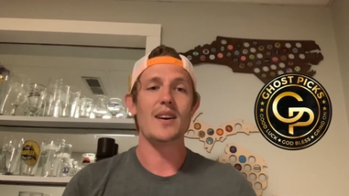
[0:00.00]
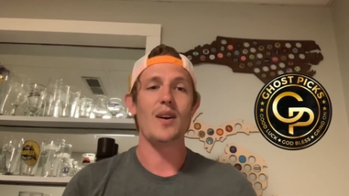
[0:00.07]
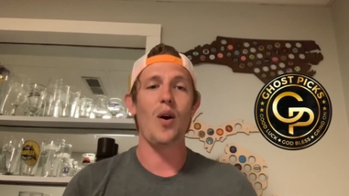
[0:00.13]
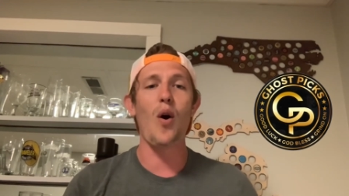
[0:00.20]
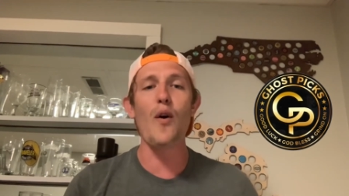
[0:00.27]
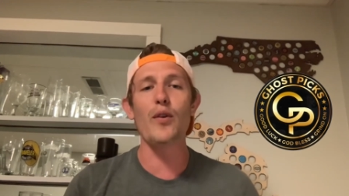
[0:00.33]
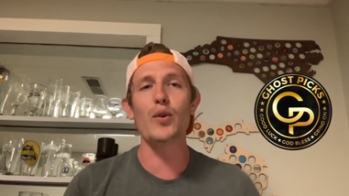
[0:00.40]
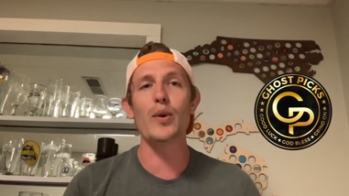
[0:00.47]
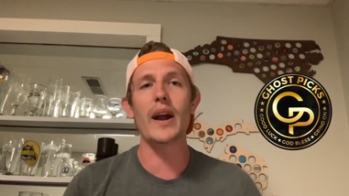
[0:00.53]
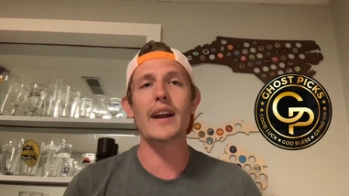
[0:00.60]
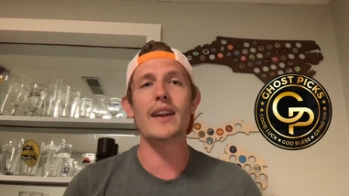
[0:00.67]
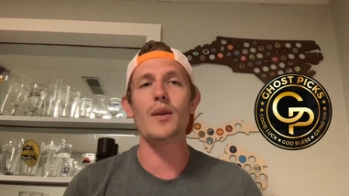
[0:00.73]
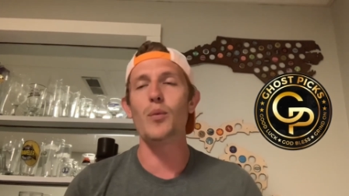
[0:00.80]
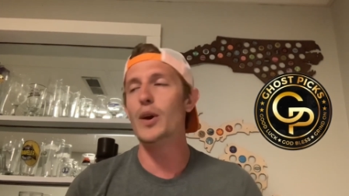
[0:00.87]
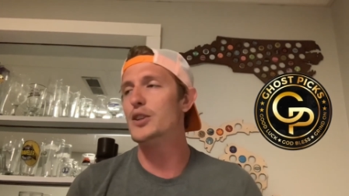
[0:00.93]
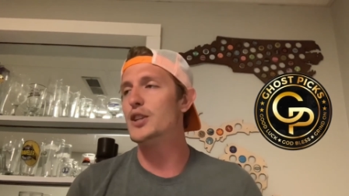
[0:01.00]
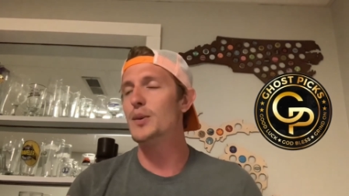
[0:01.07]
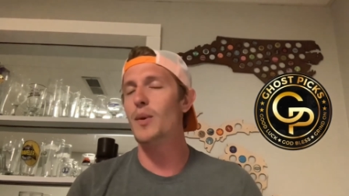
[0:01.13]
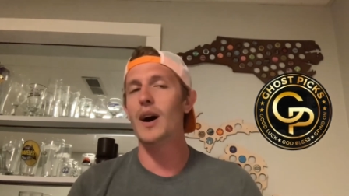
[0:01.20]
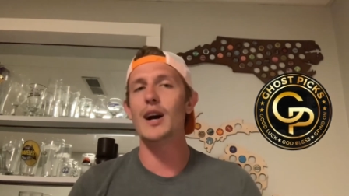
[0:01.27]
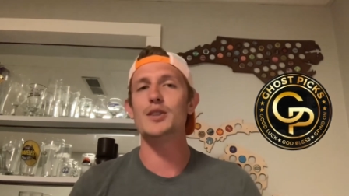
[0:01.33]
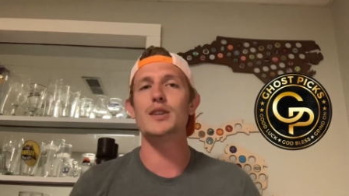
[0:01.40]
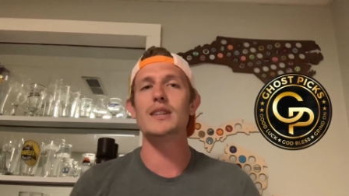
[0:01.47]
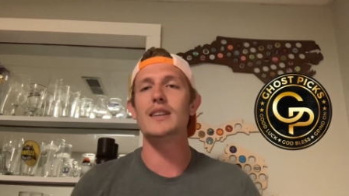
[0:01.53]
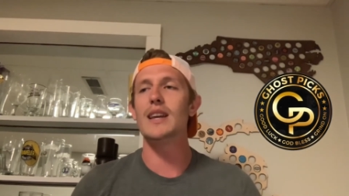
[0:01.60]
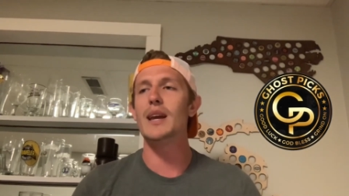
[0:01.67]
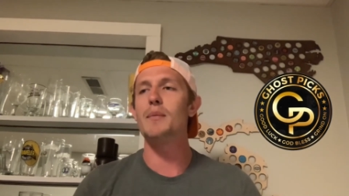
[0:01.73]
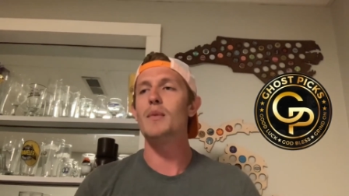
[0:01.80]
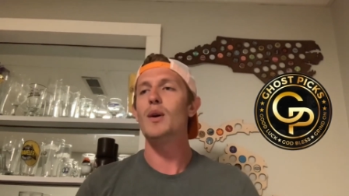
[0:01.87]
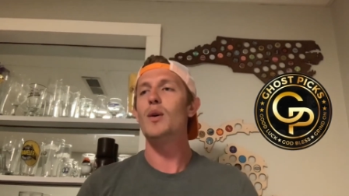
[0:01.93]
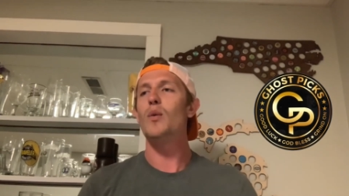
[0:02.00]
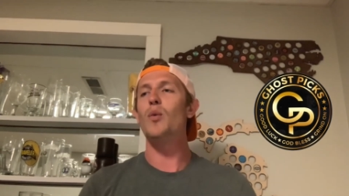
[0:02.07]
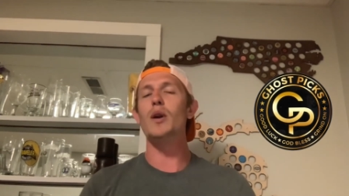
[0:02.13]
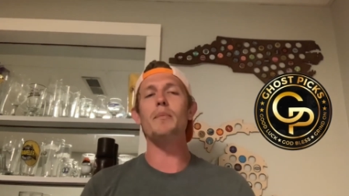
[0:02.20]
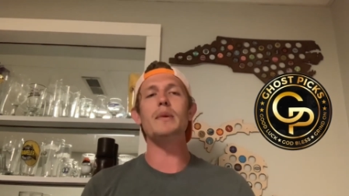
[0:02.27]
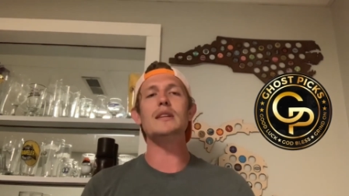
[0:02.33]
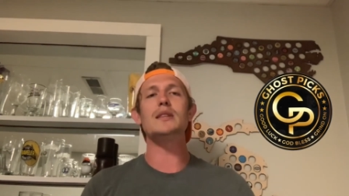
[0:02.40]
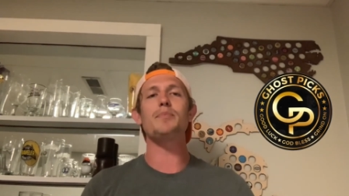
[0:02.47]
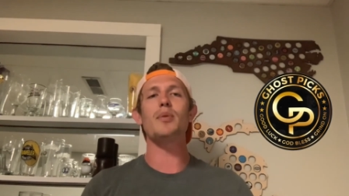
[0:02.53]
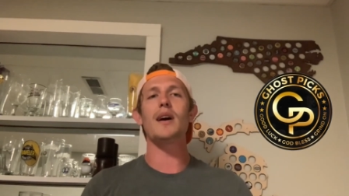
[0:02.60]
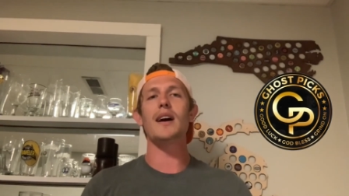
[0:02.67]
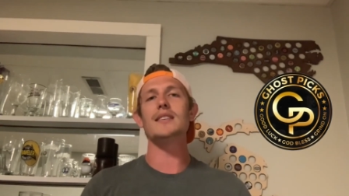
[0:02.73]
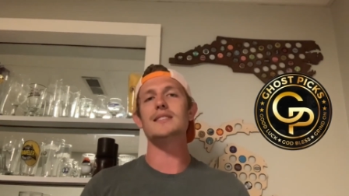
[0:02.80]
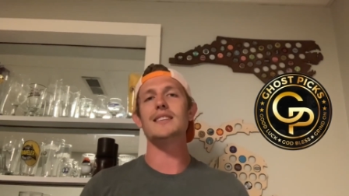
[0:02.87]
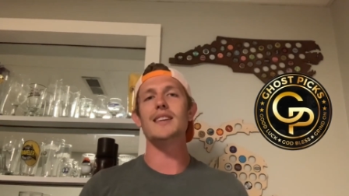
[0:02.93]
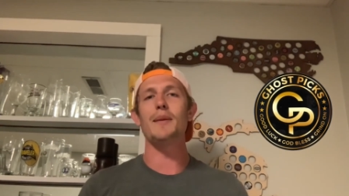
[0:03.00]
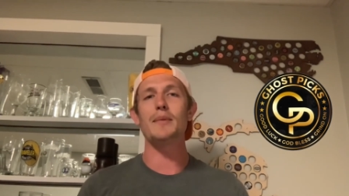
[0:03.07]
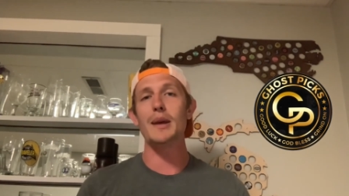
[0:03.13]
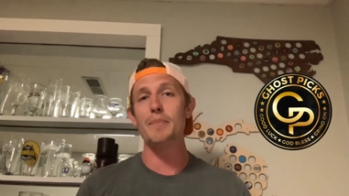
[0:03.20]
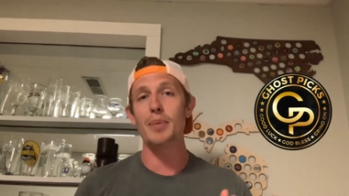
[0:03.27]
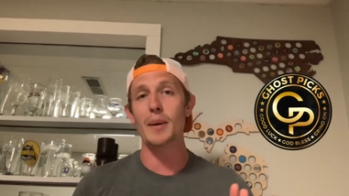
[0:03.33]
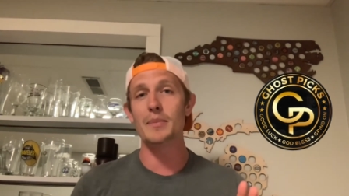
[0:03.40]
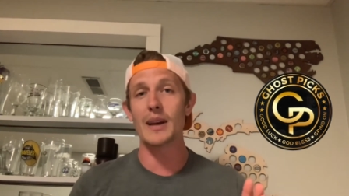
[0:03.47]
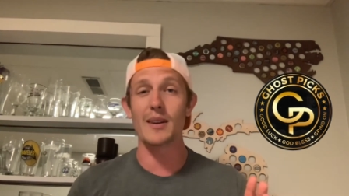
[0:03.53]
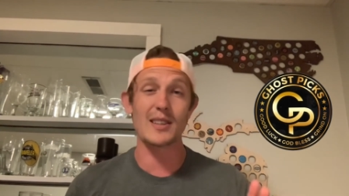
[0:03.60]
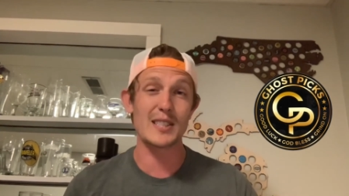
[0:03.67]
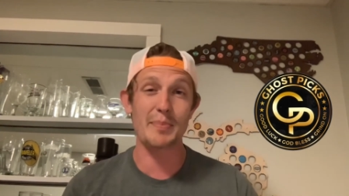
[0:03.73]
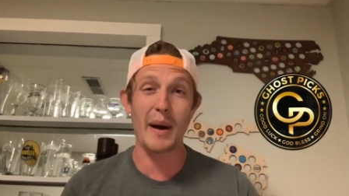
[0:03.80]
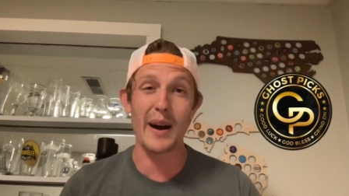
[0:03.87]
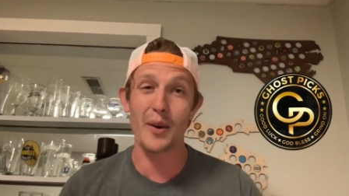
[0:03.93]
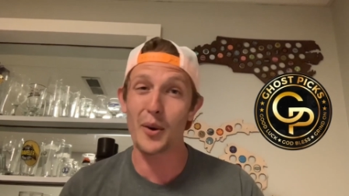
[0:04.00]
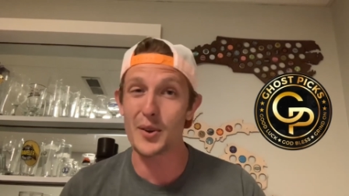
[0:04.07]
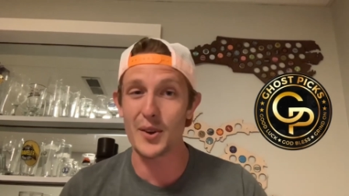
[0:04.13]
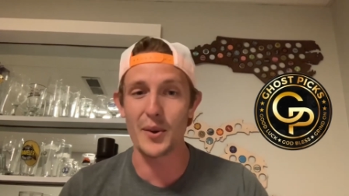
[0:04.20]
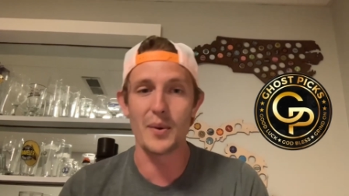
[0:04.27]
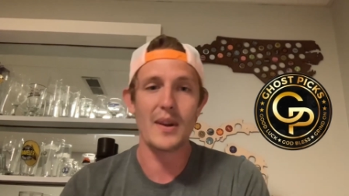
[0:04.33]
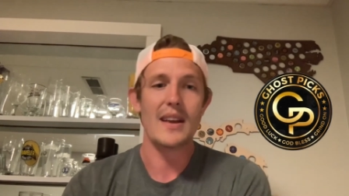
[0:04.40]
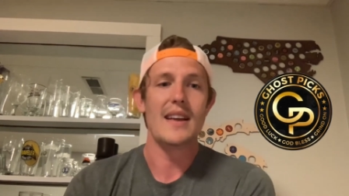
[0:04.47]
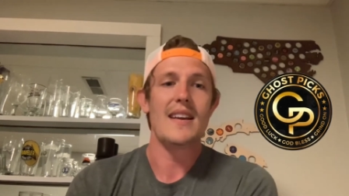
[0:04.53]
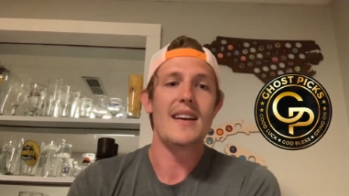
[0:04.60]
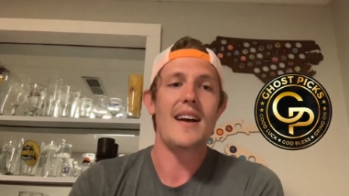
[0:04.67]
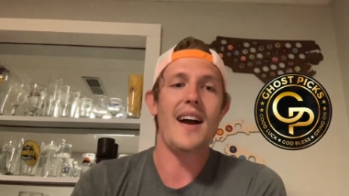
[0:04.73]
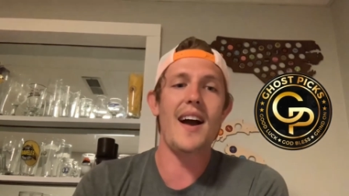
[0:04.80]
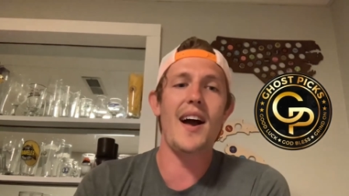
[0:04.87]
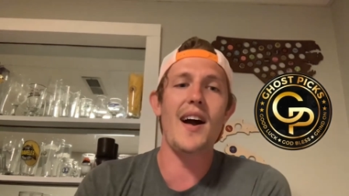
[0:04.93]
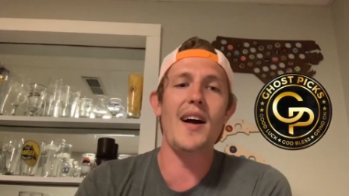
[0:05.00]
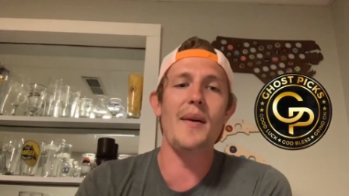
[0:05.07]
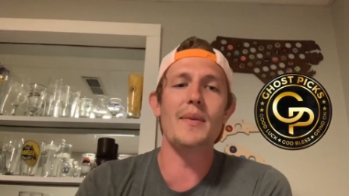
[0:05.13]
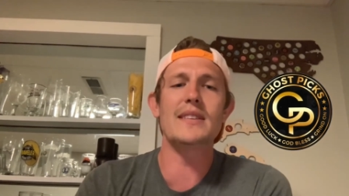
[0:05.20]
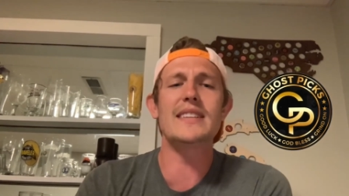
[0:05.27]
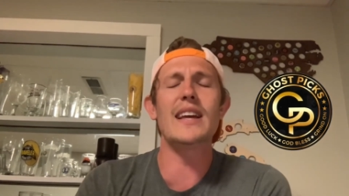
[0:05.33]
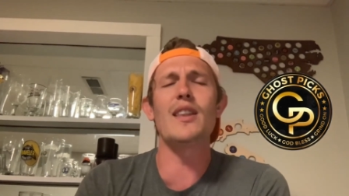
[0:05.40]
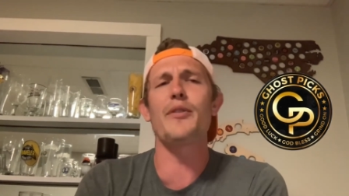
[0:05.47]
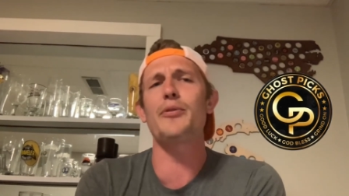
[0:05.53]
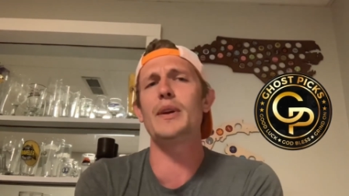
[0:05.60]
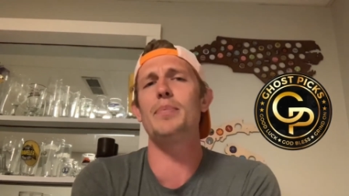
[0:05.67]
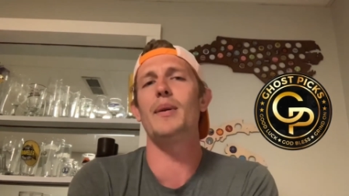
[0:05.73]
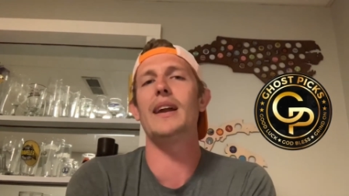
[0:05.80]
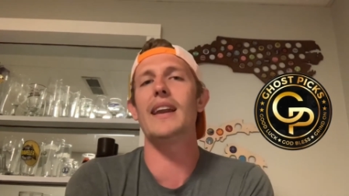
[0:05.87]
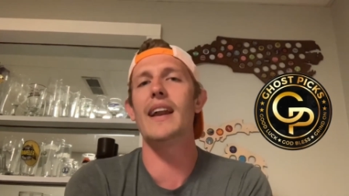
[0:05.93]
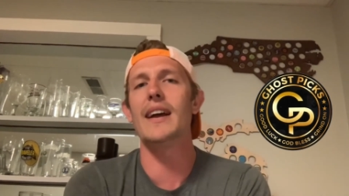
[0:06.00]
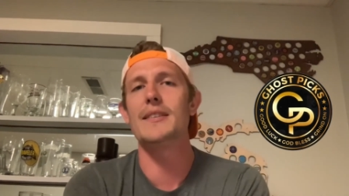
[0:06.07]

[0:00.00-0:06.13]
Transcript: Overrated, wishy-washy team. Wouldn't be surprised to see them get bumped down a spot or two. Uh, let's get in the free play today.